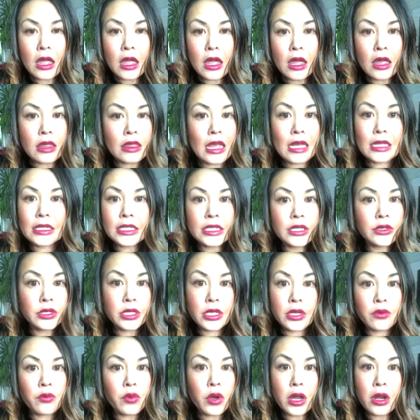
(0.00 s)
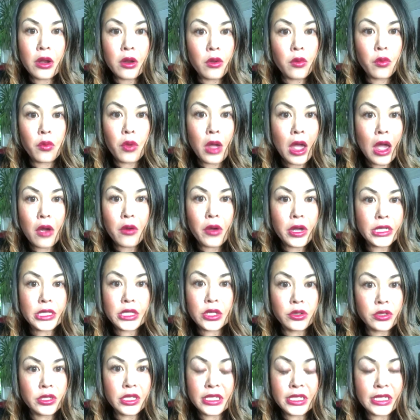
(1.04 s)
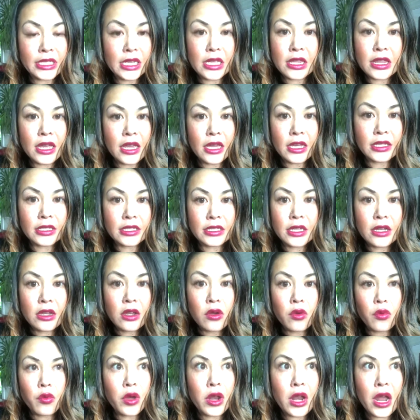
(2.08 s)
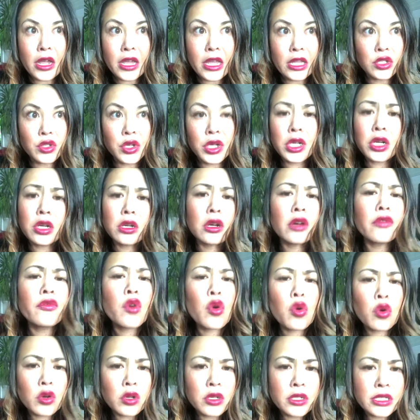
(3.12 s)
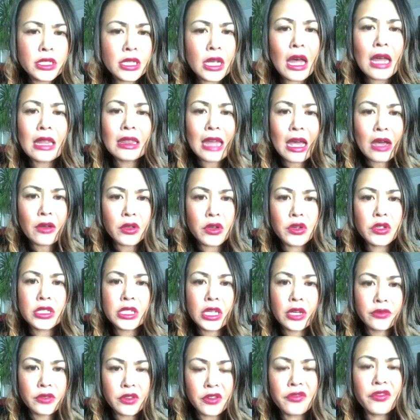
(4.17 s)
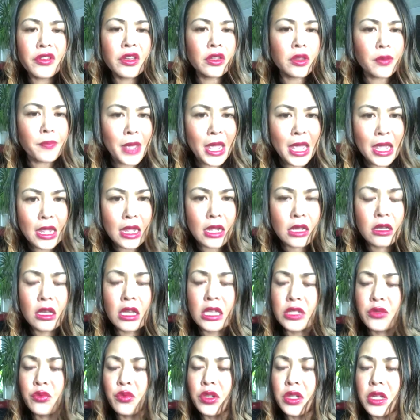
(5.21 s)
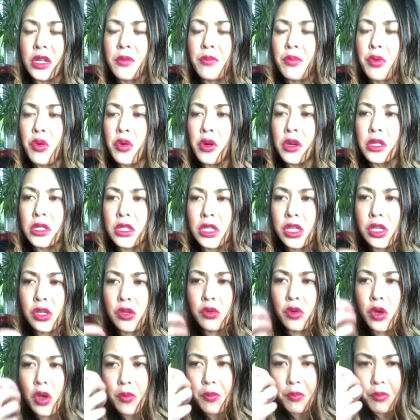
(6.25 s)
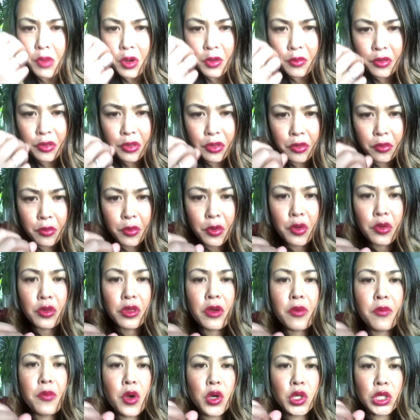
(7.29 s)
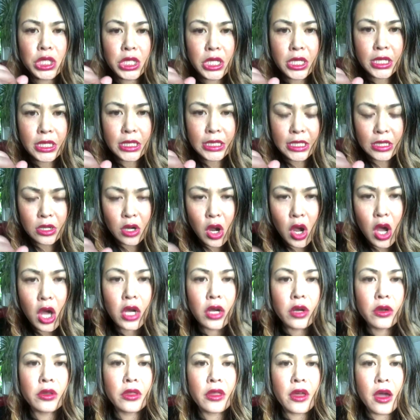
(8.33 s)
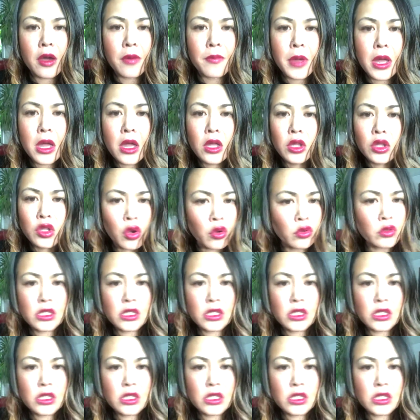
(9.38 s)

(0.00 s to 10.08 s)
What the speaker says: And that's seriously how I start to see things. When I get triggered, of course, allow yourself to feel the pain. It's really important to move through the emotions and honor them. Don't